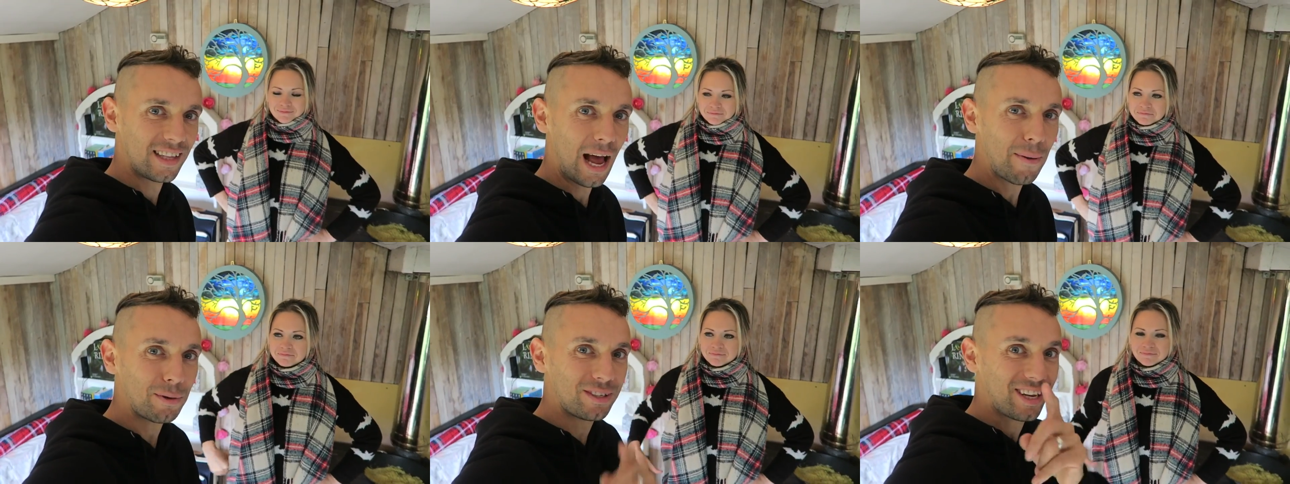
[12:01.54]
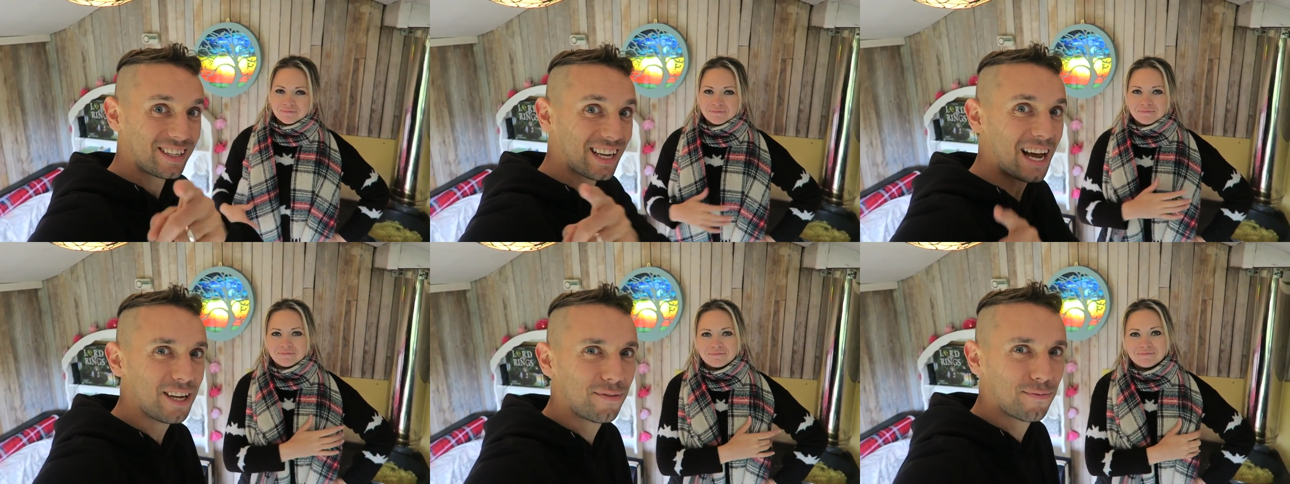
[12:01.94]
Speaker 1: that was
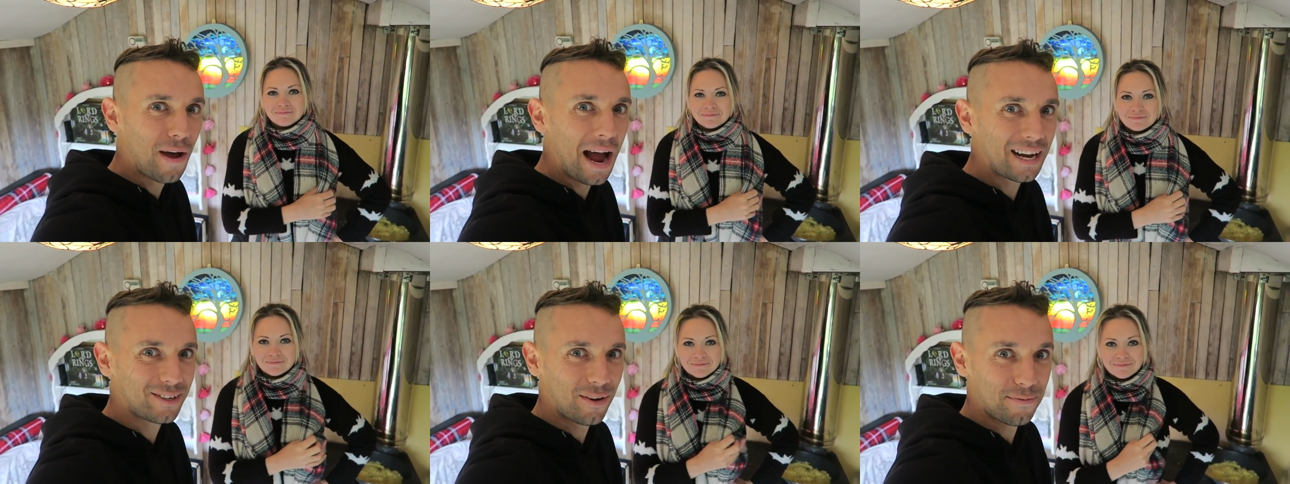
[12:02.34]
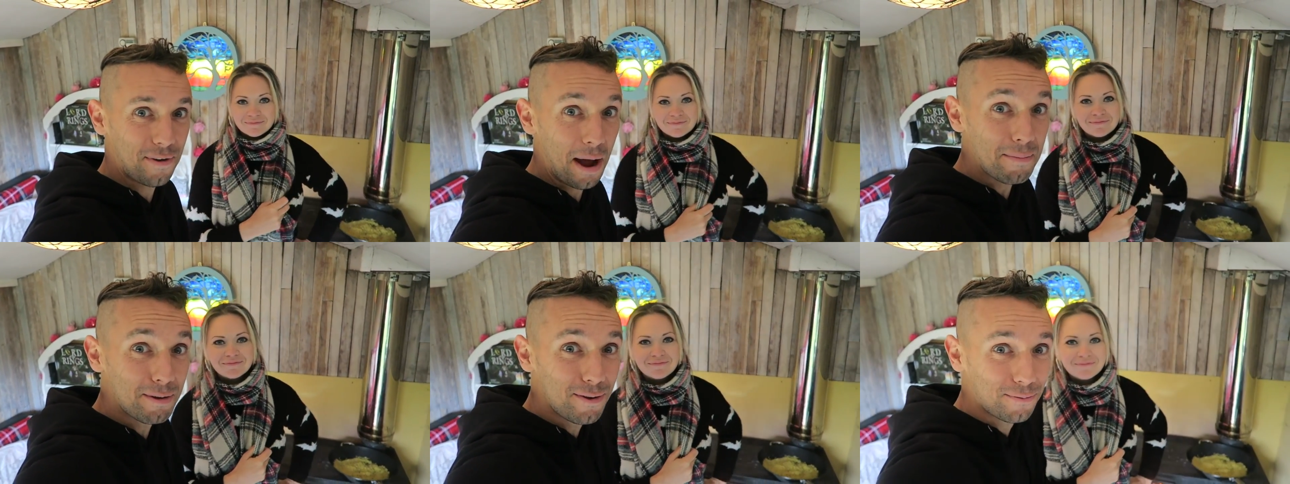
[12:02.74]
today's fact on
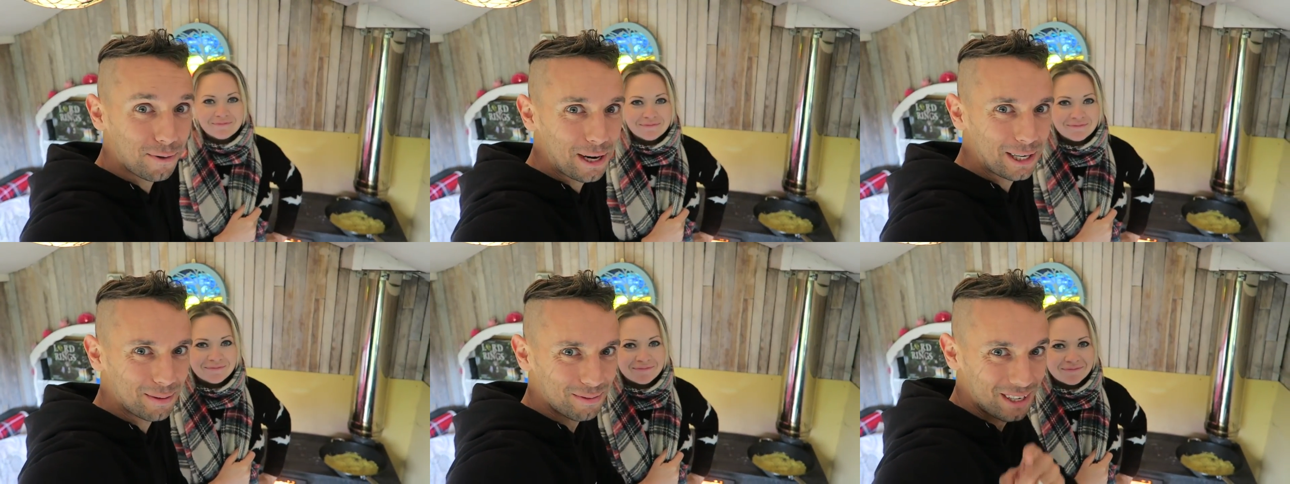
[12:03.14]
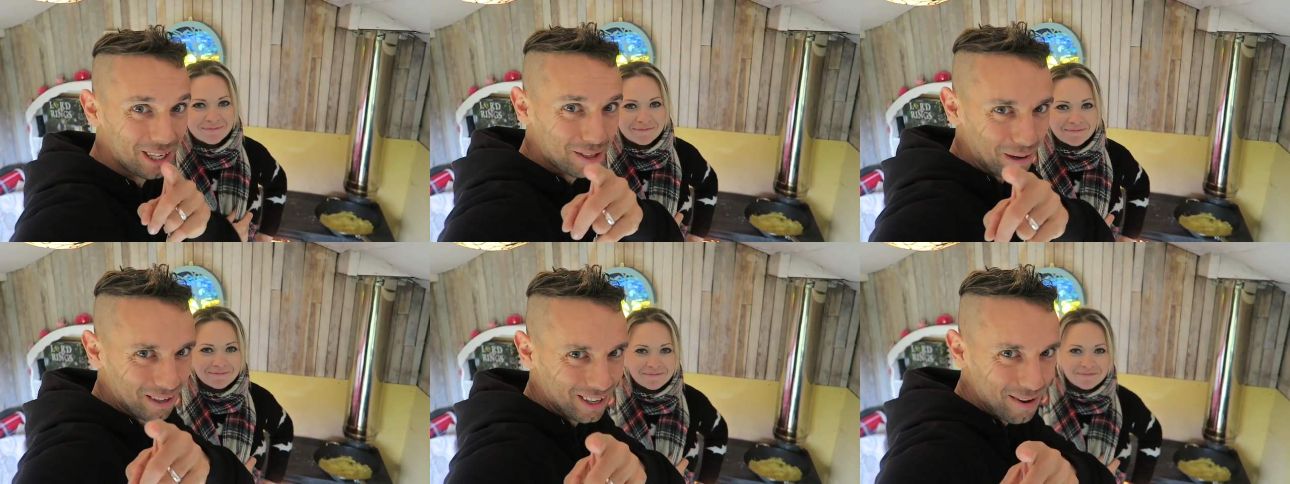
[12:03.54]
Family Freedom's
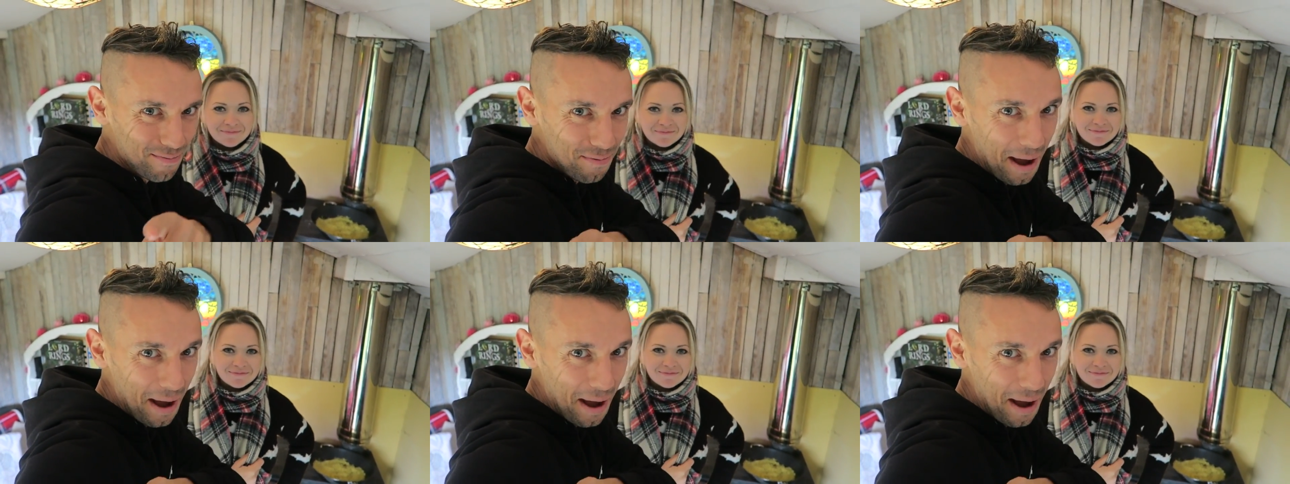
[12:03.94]
Interesting